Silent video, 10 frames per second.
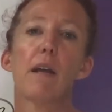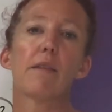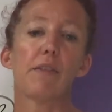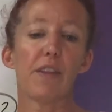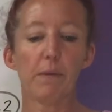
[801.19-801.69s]

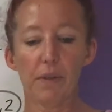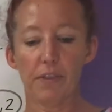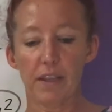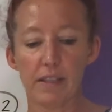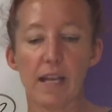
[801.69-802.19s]
The thing with
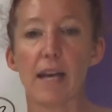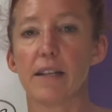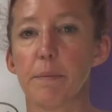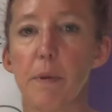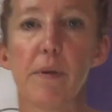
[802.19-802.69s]
these
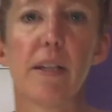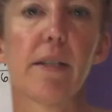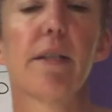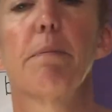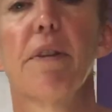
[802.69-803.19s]
exponent
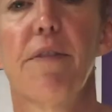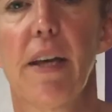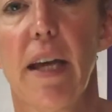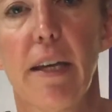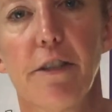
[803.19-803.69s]

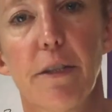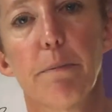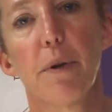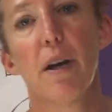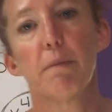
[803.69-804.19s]

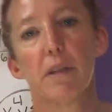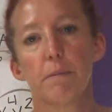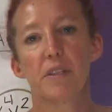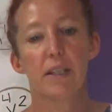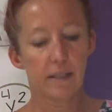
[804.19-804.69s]
simplification
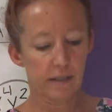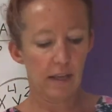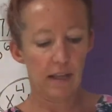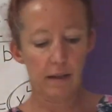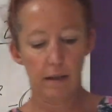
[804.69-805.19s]
problems is
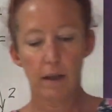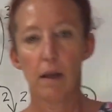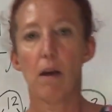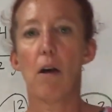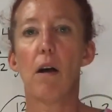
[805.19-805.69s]
that
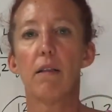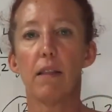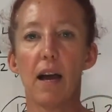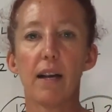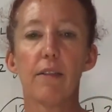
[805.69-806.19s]
a
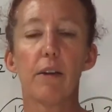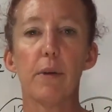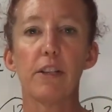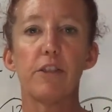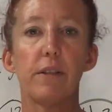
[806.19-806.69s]
lot of the
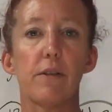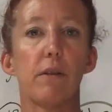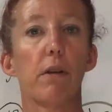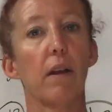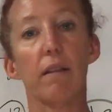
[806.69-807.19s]
questions
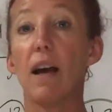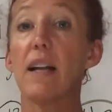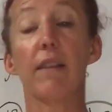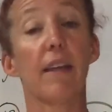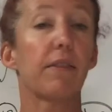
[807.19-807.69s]
are
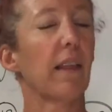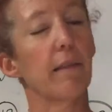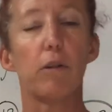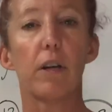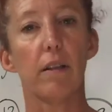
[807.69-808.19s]
they
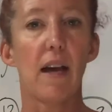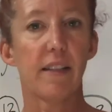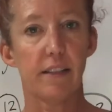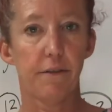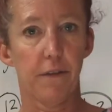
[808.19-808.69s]
look a
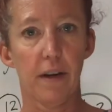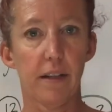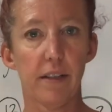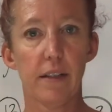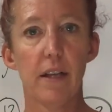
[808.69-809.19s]
lot
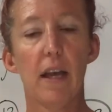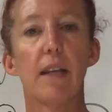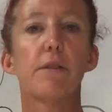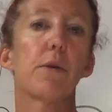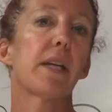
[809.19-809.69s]
different,
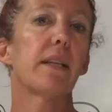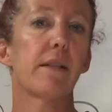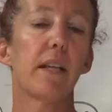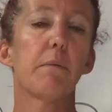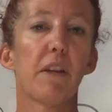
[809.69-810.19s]
and so it can
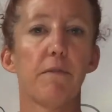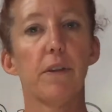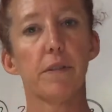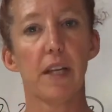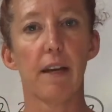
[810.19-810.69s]
seem
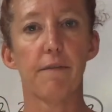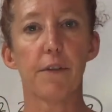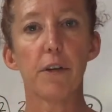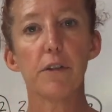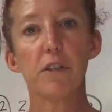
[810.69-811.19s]
confusing at
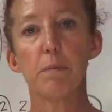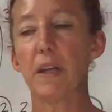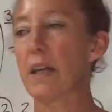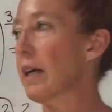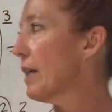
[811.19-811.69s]
first
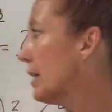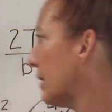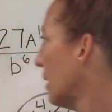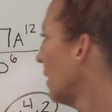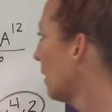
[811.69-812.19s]

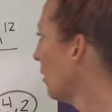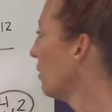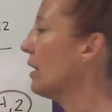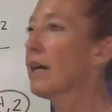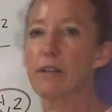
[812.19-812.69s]
because your
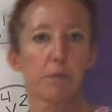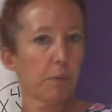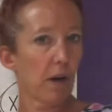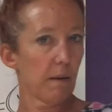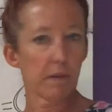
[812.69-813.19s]
next
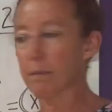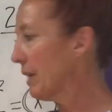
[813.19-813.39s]
problem